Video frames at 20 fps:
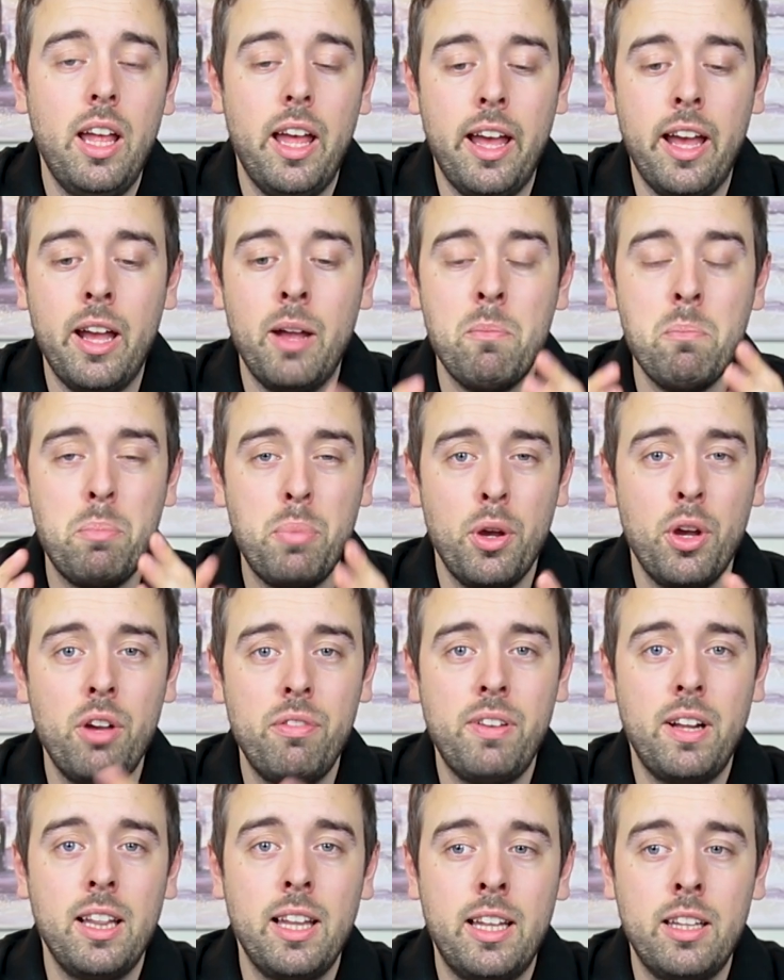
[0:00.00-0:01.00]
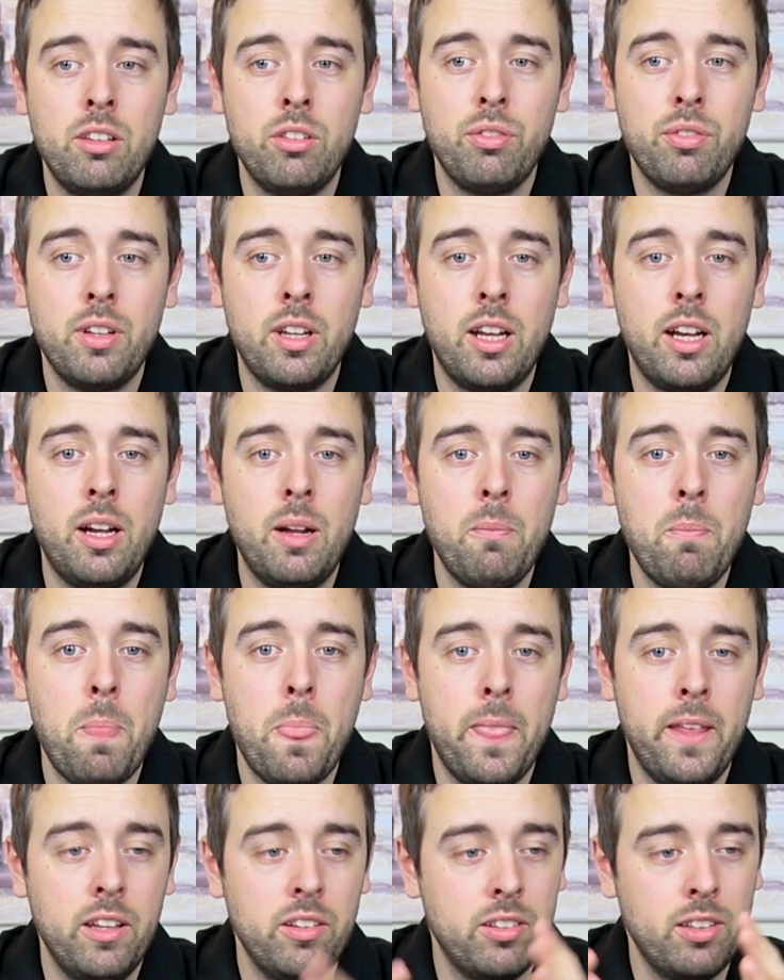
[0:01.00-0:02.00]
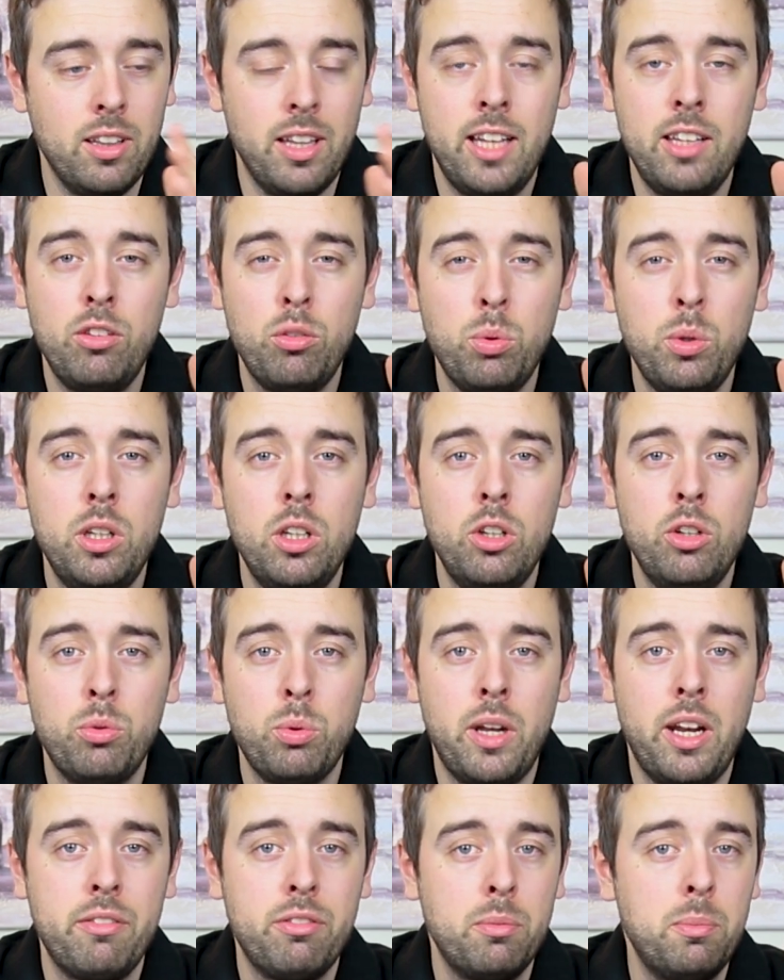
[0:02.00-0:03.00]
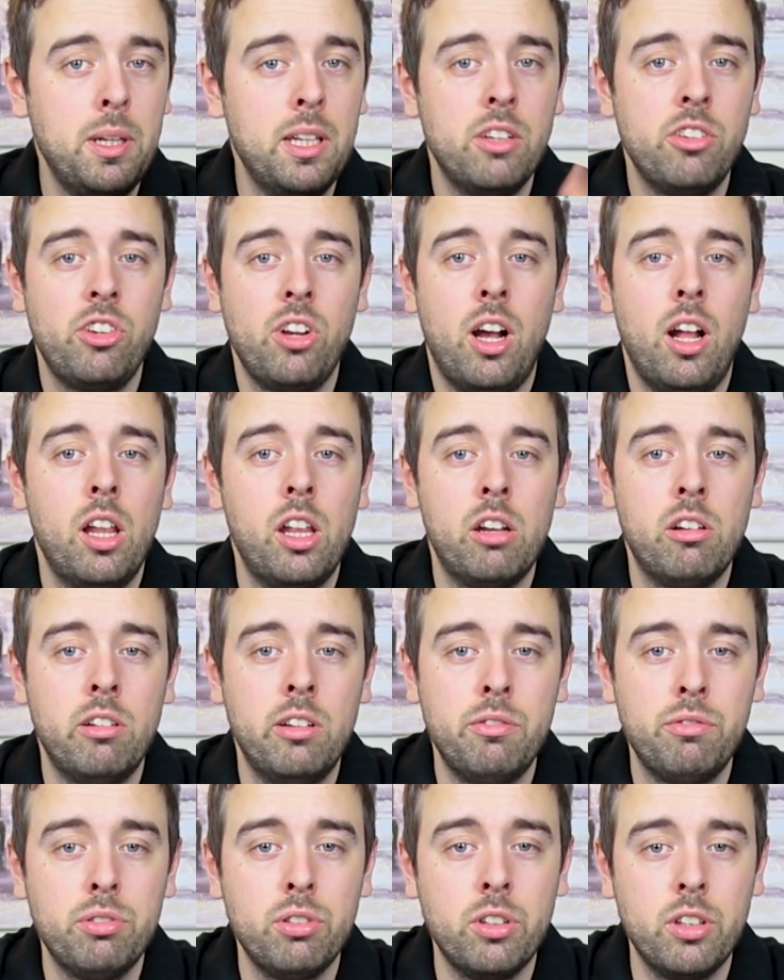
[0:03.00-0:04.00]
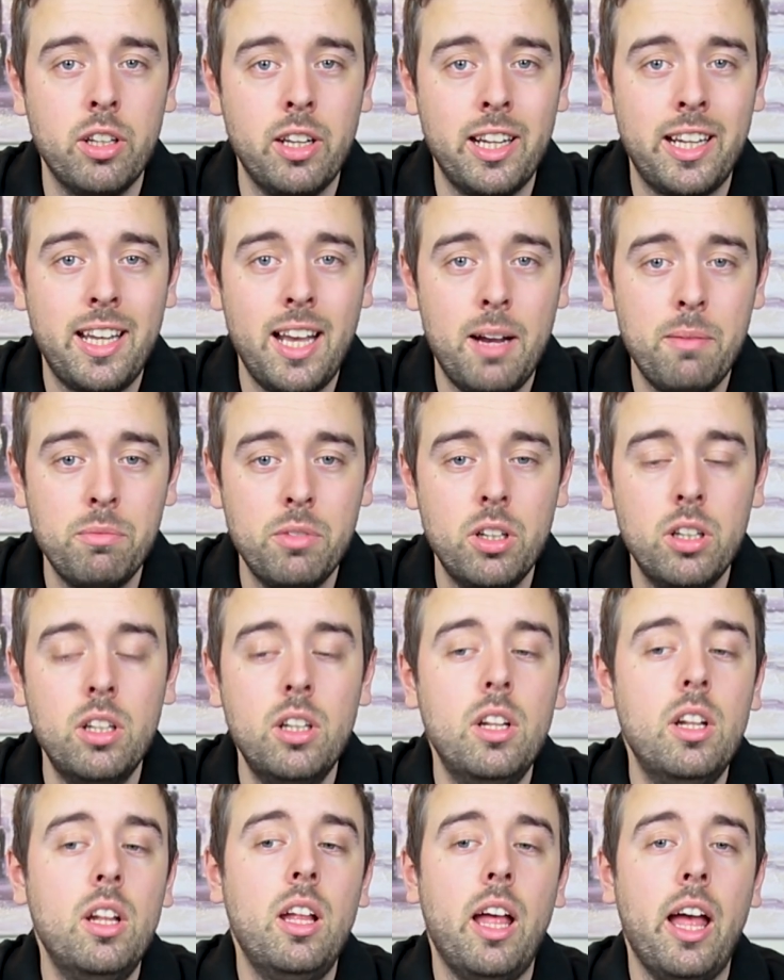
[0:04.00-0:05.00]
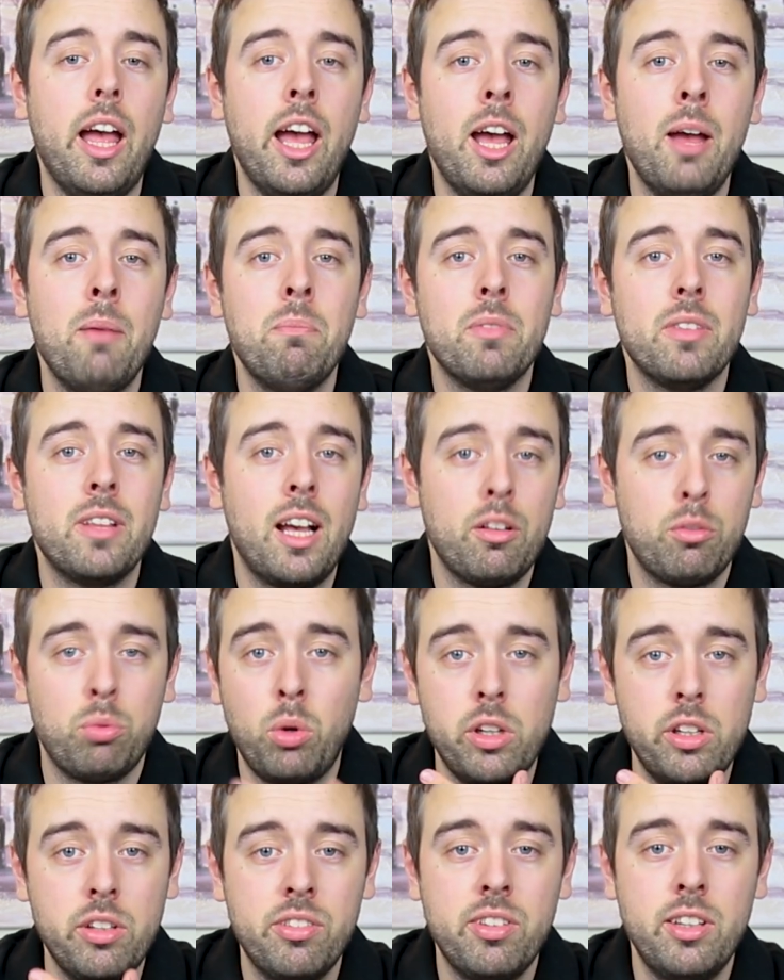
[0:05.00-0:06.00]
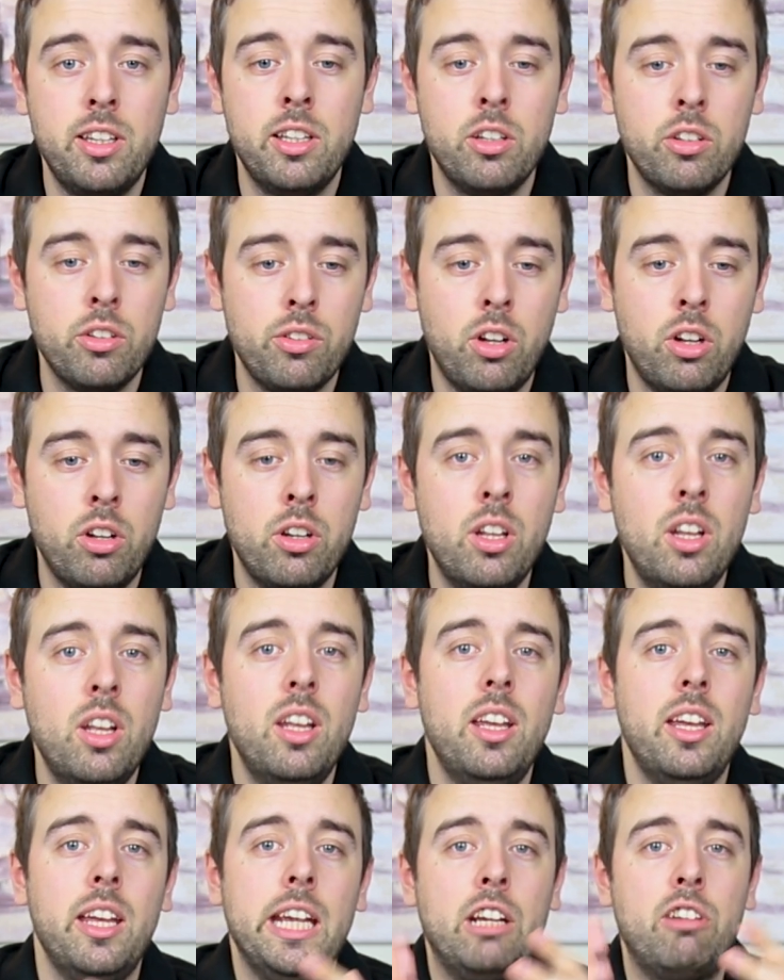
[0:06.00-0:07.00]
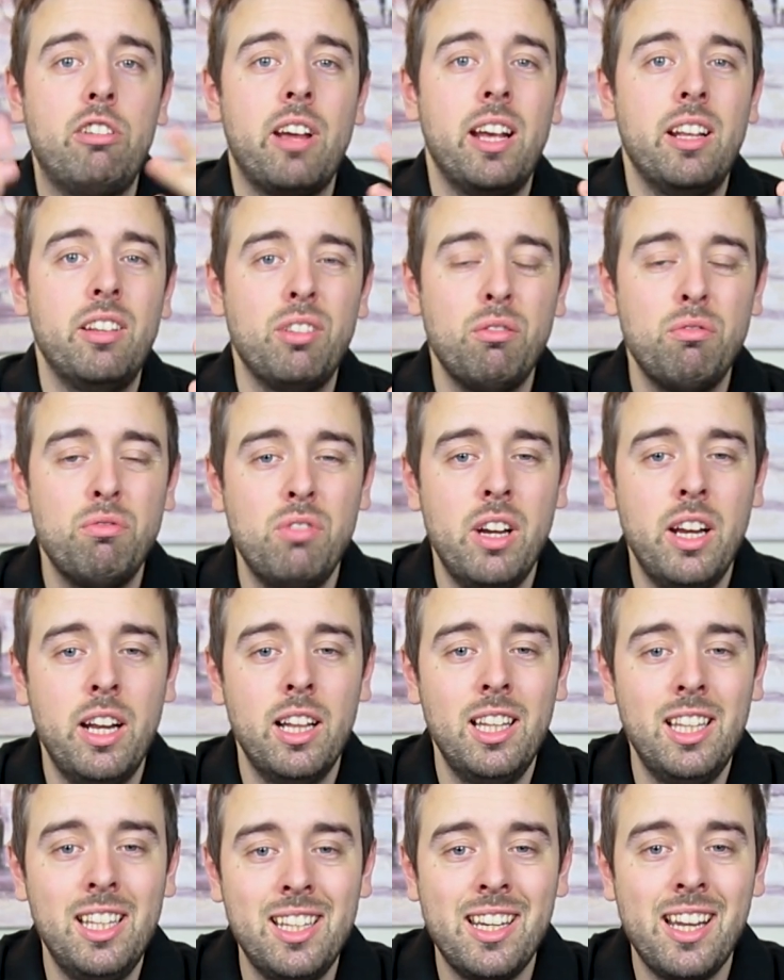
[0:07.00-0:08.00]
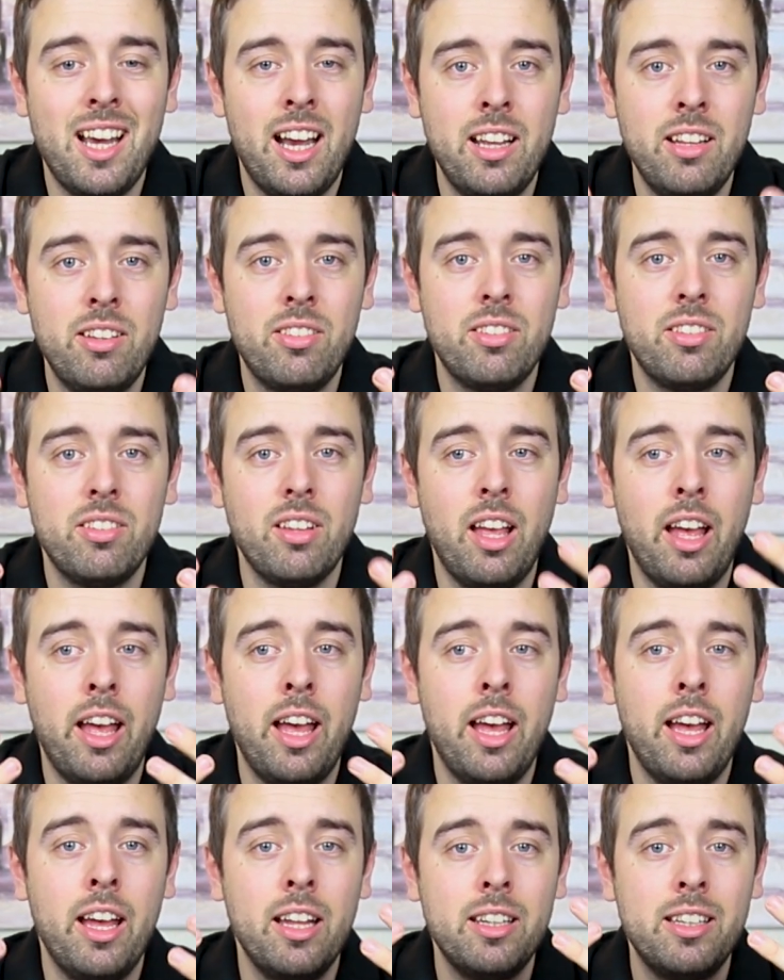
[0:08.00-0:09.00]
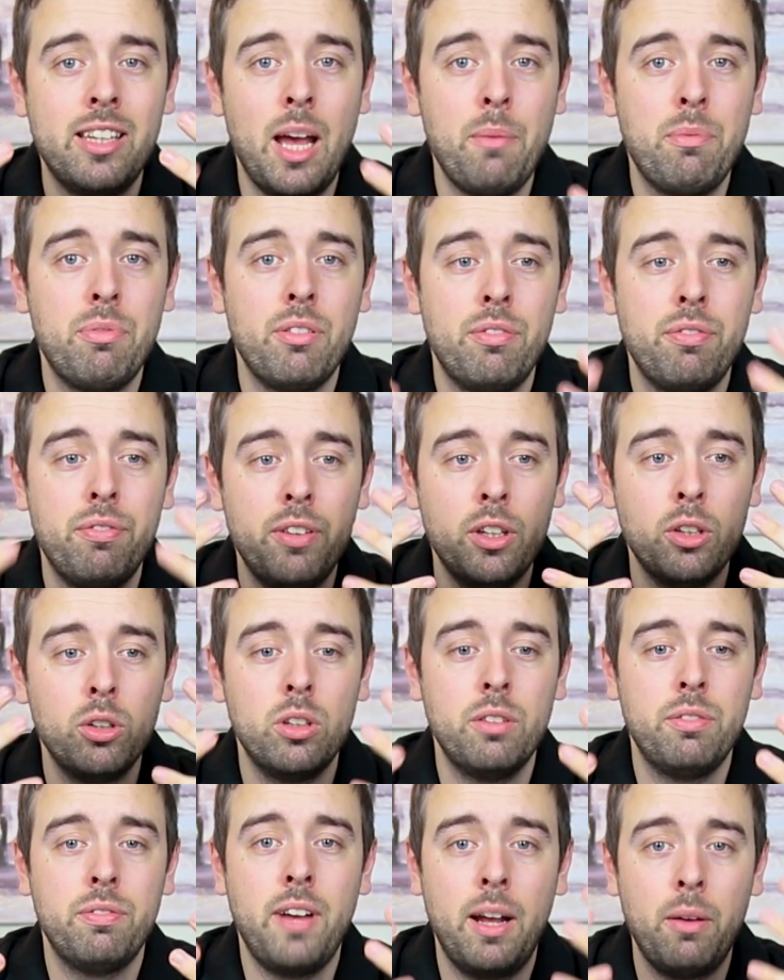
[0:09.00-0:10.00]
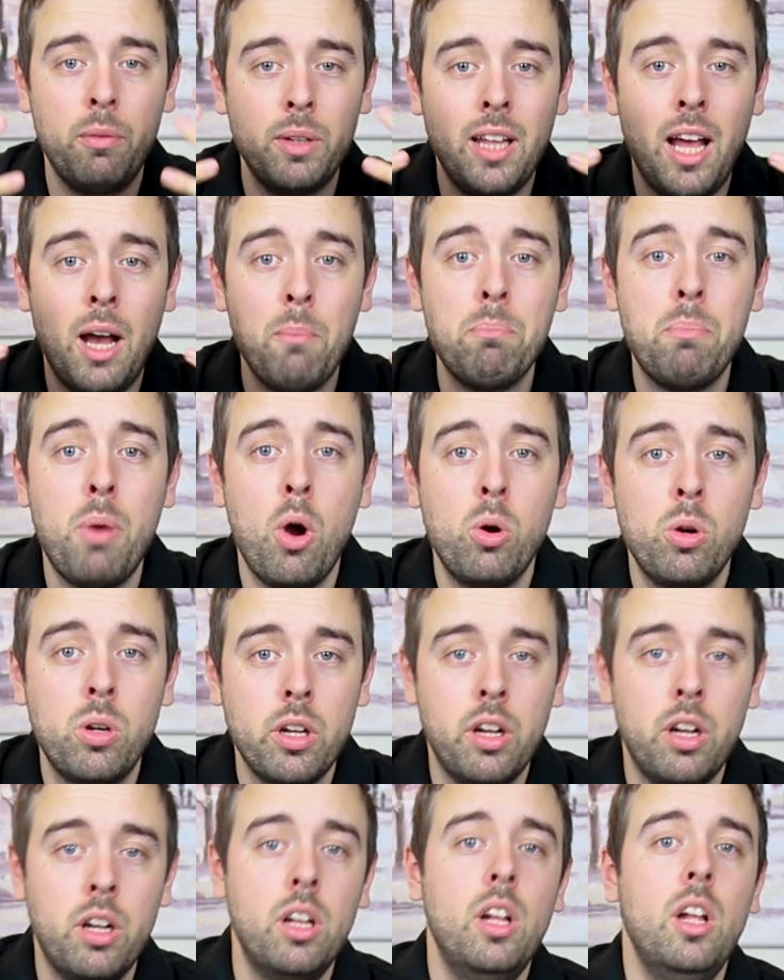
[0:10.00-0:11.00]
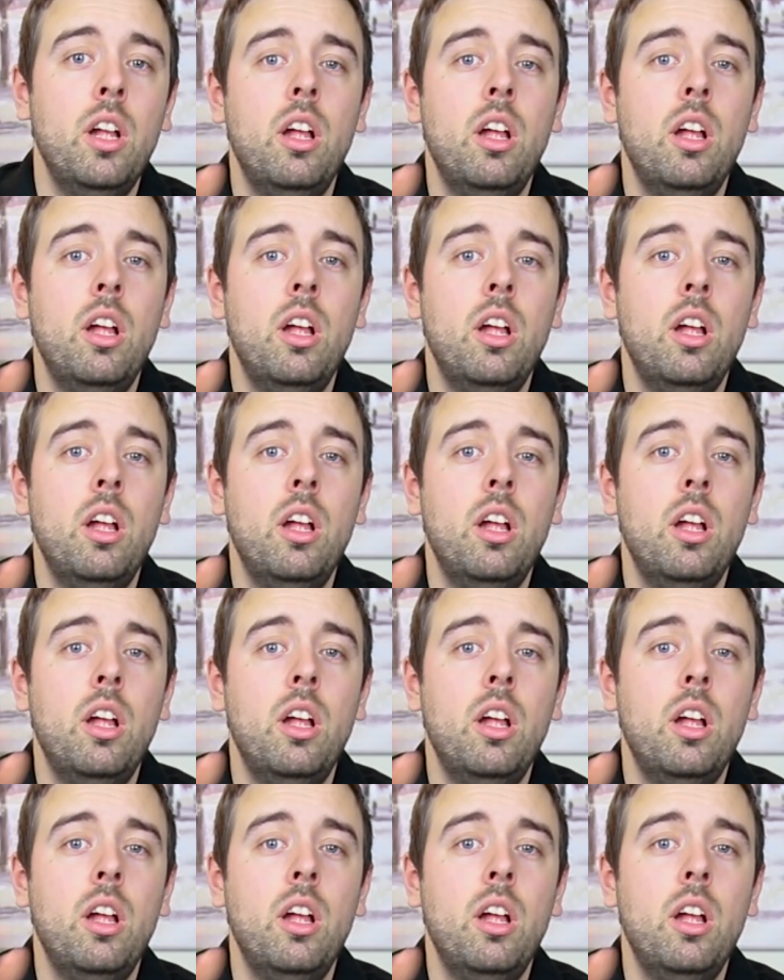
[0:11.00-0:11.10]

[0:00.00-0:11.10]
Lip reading: Perfect lens for that. It's a lens we use whenever me and Charlie are in front of the camera. That's what you're seeing us on. It creates a really nice depth of field effect with that bokeh